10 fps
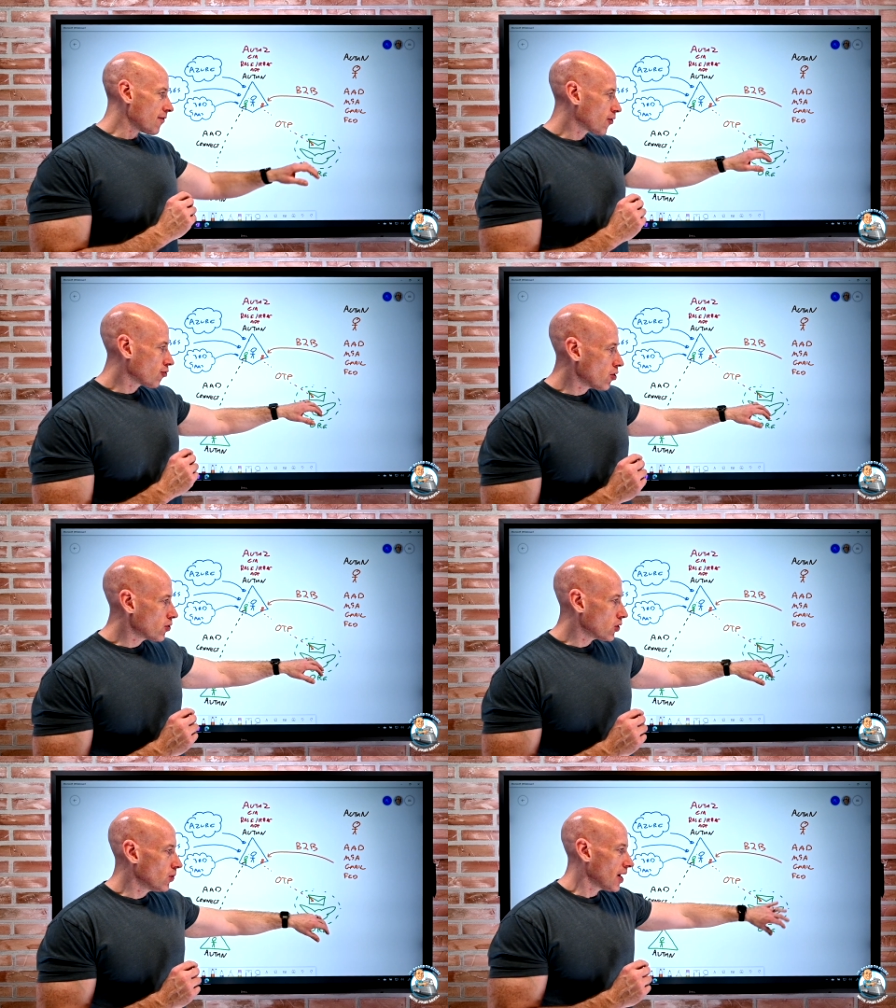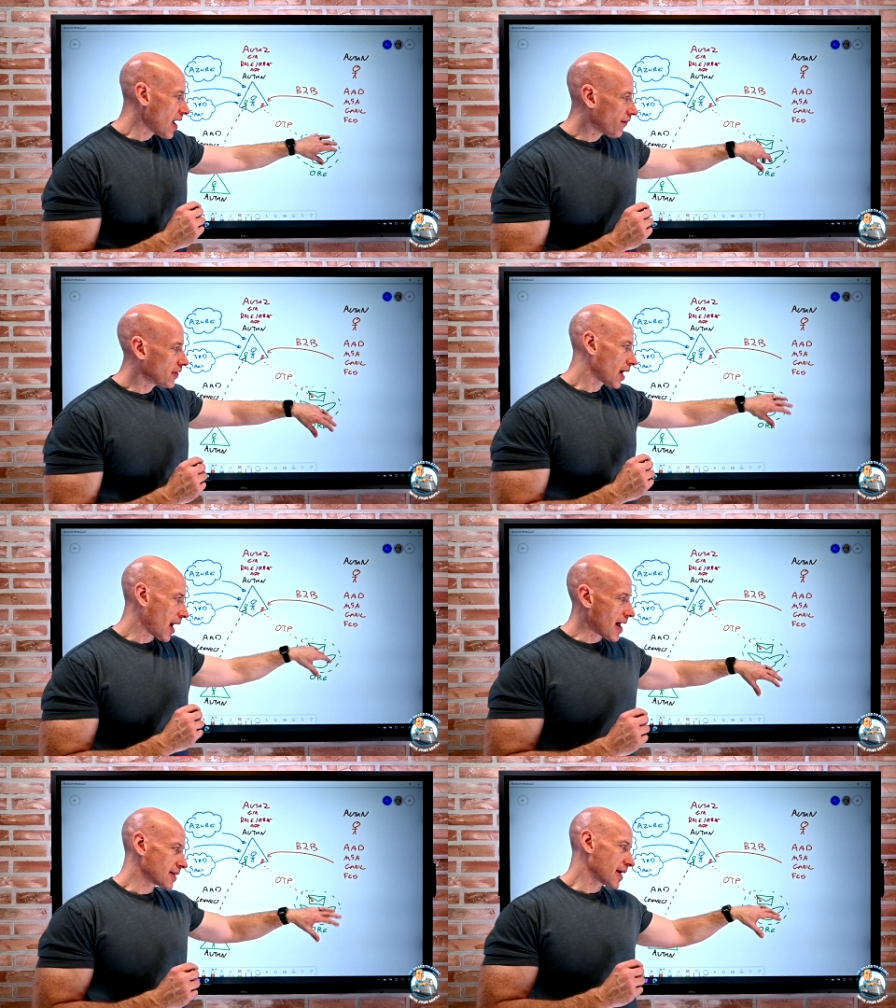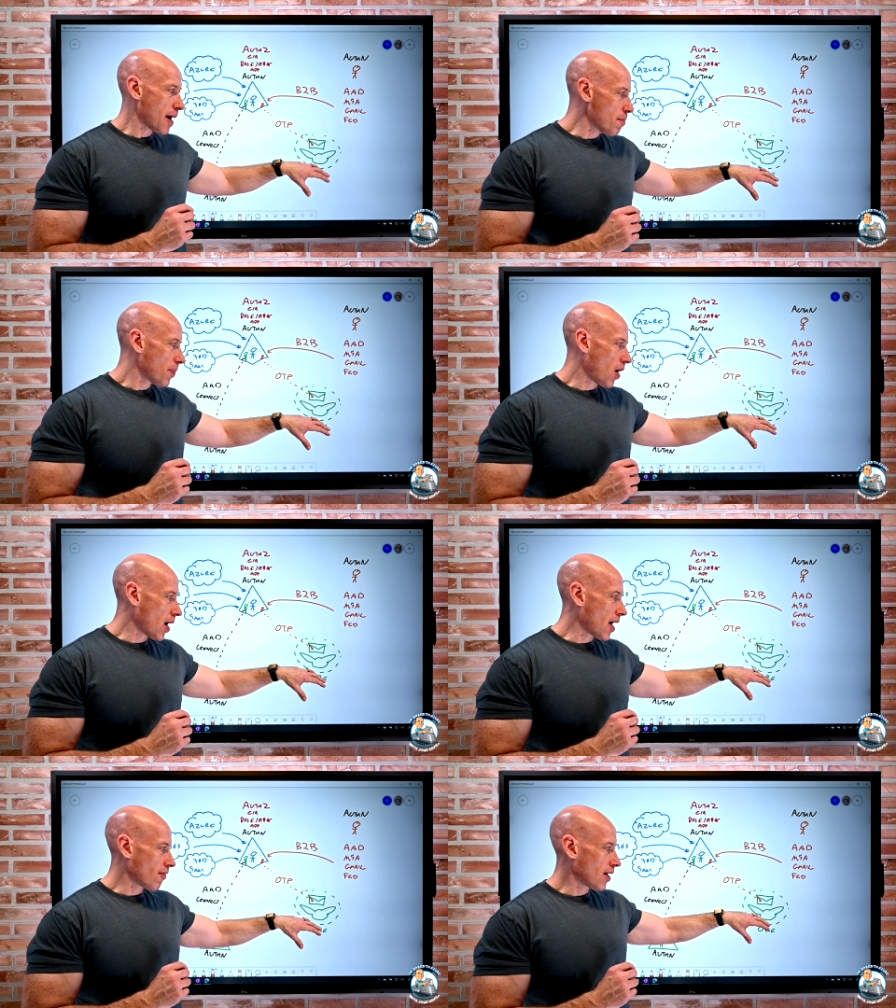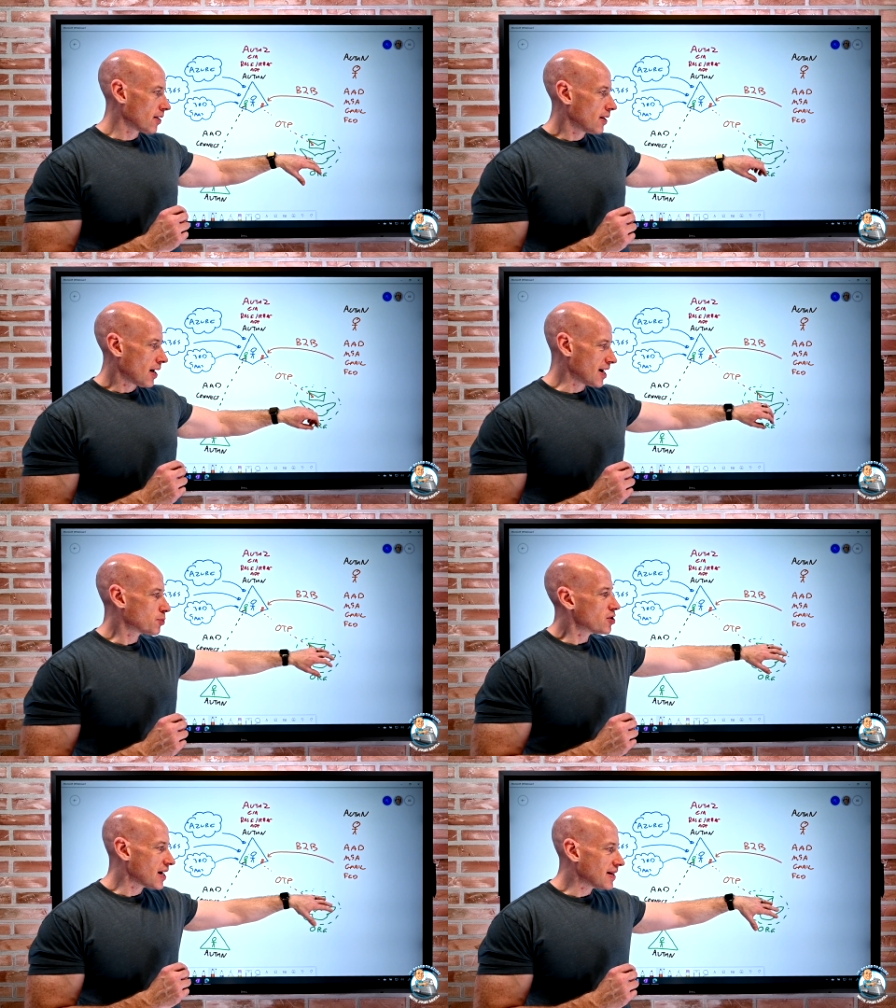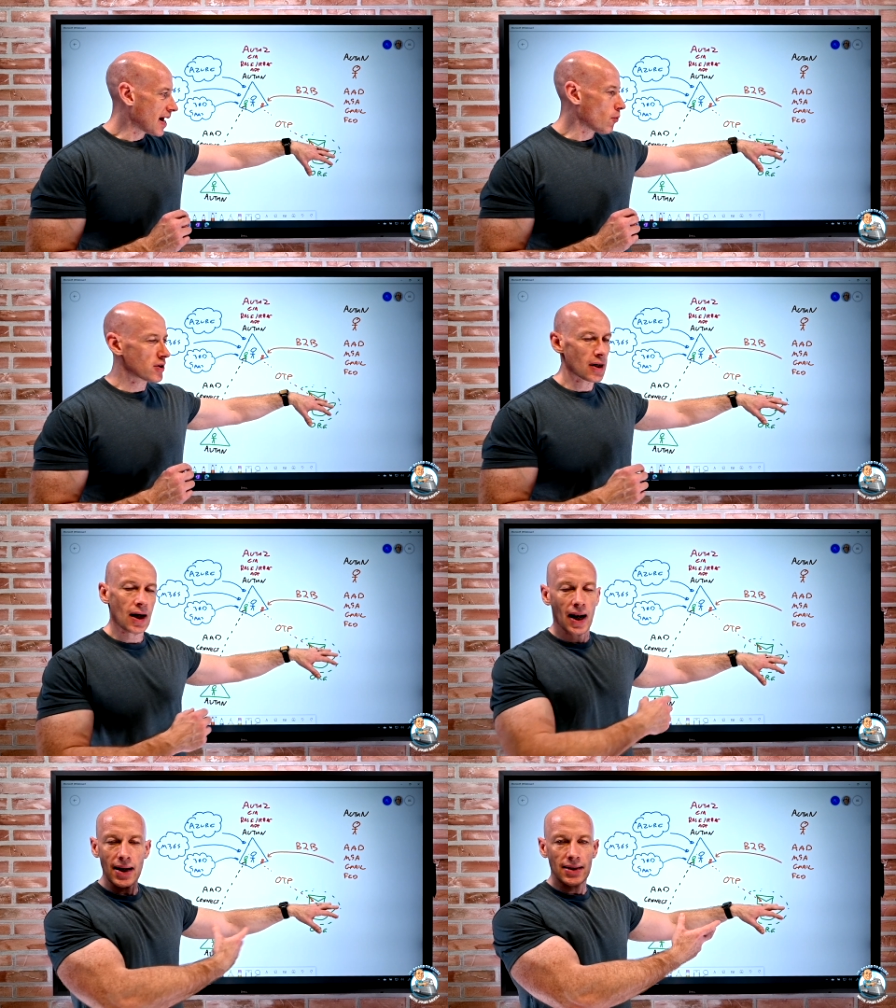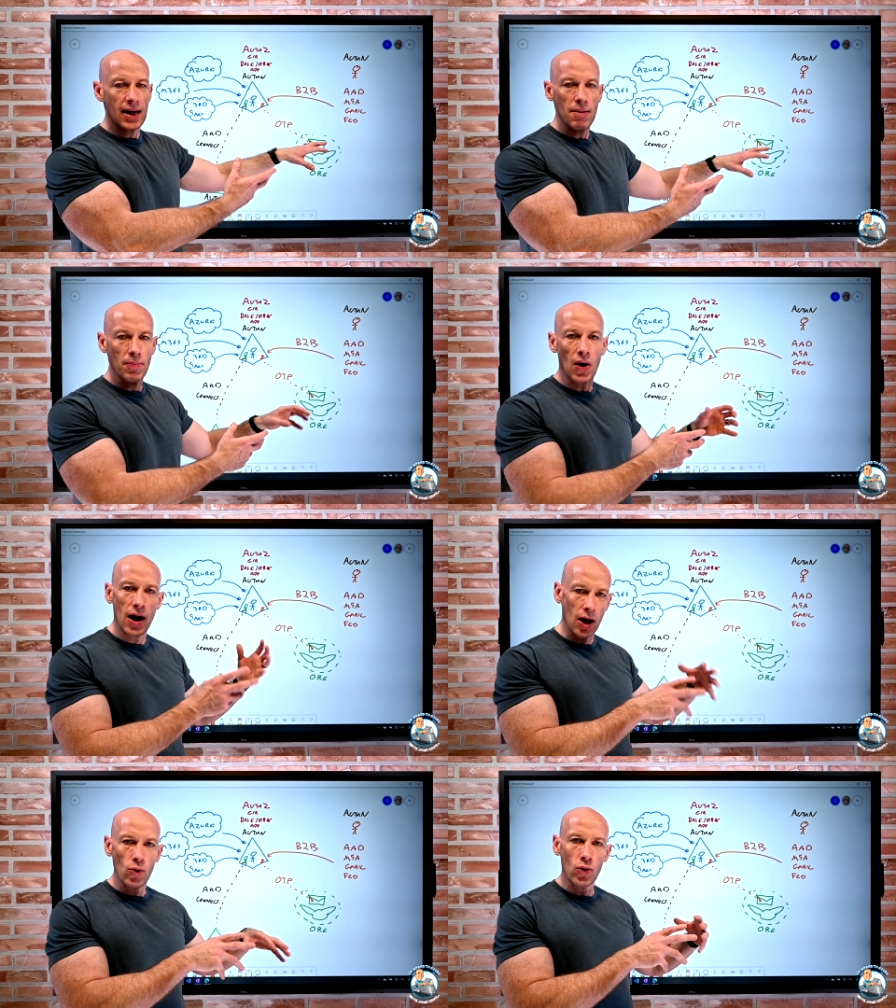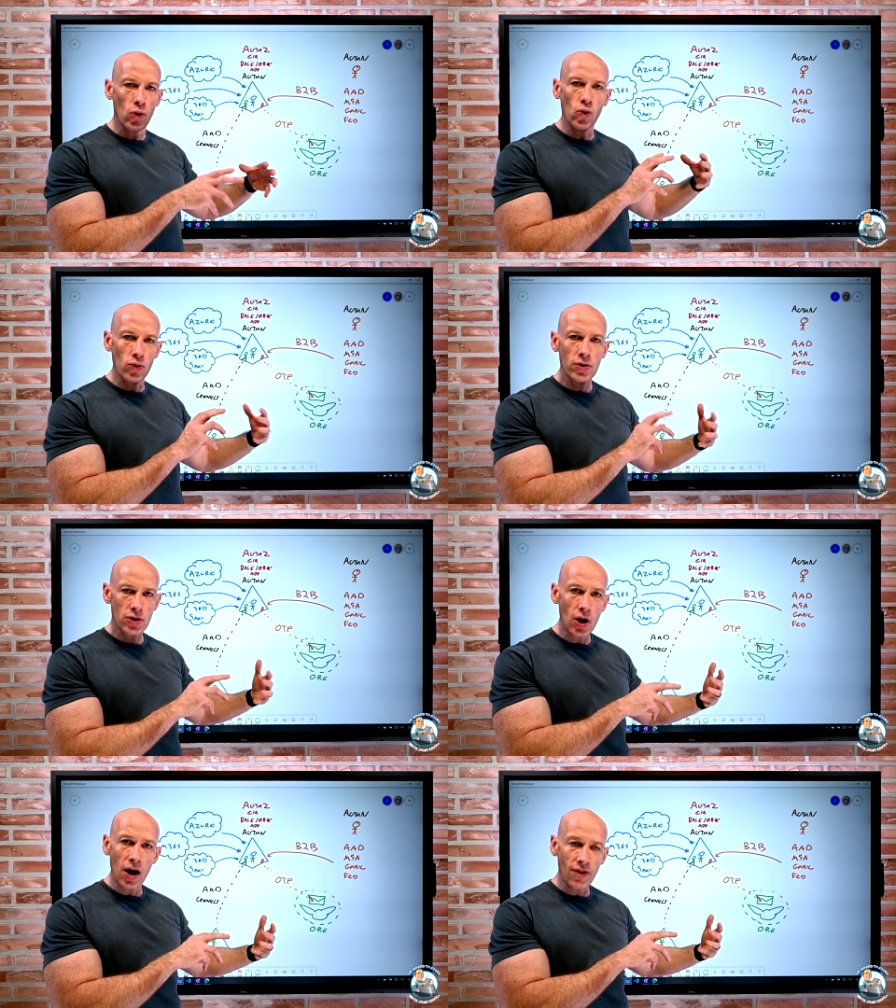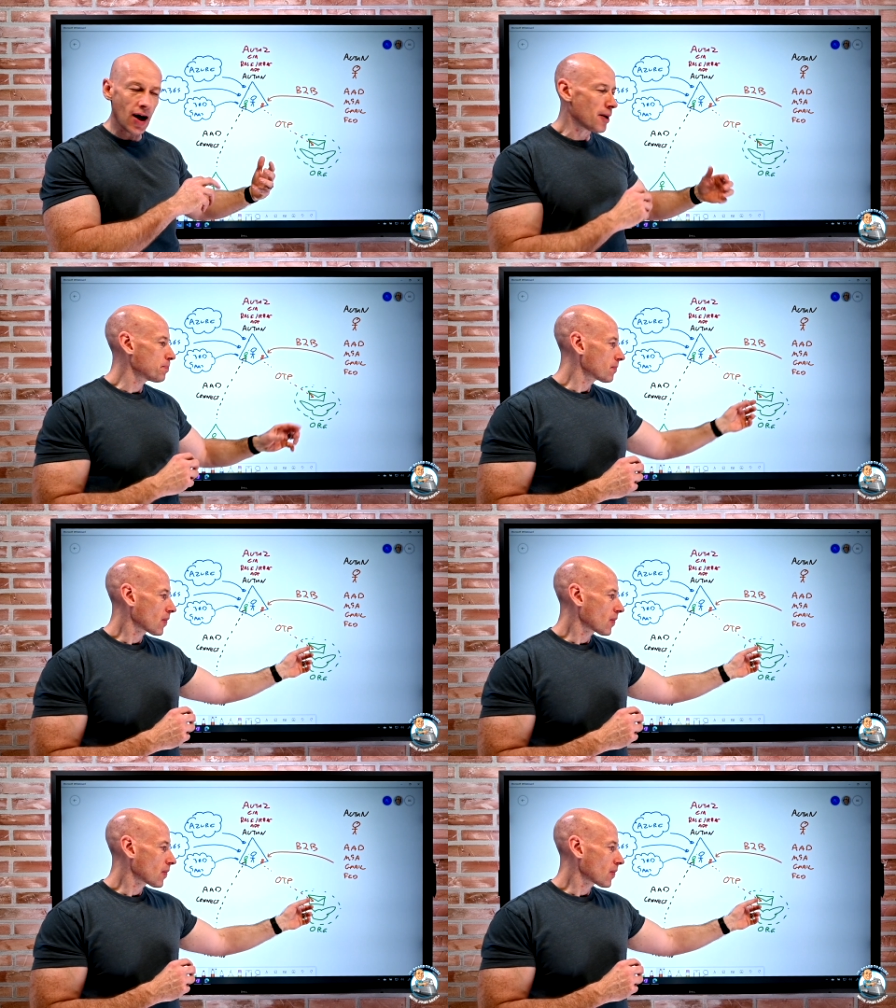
if Grogu left the Galactic Empire, and let's pretend that was a Galactic Empire local server,